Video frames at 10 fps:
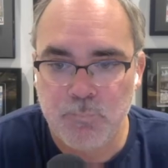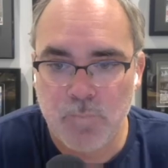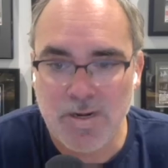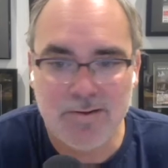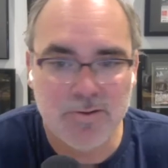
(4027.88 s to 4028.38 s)

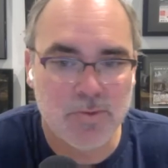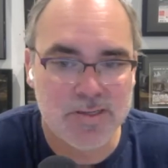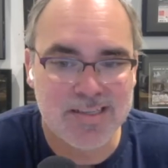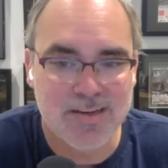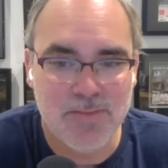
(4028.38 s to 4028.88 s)
but I don't know what
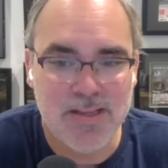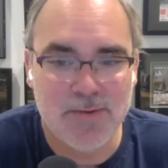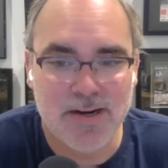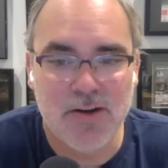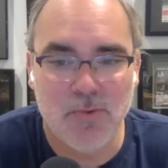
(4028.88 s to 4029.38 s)
it's going to be,
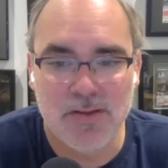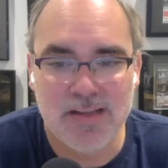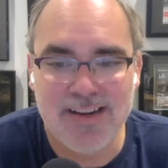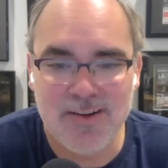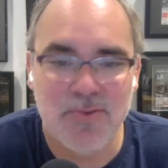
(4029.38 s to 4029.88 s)
but I know what
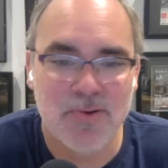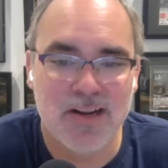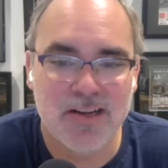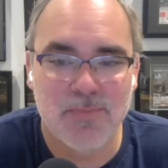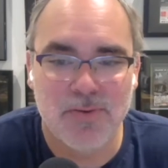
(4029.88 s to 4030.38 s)
I know they're
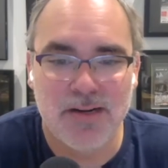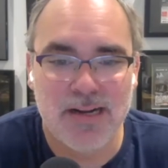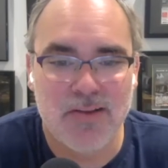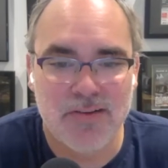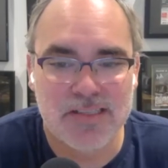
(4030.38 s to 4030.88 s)
not going to put it
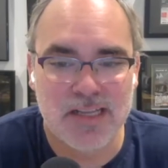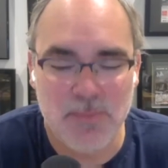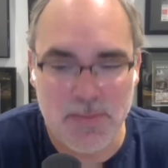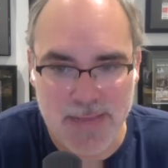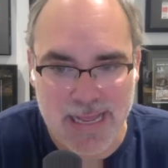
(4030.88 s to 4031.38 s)
out and it's going to
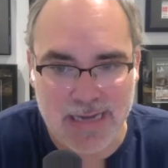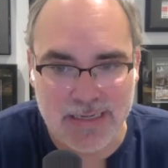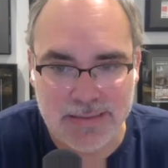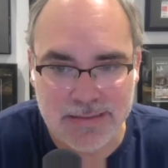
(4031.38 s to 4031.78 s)
be bad.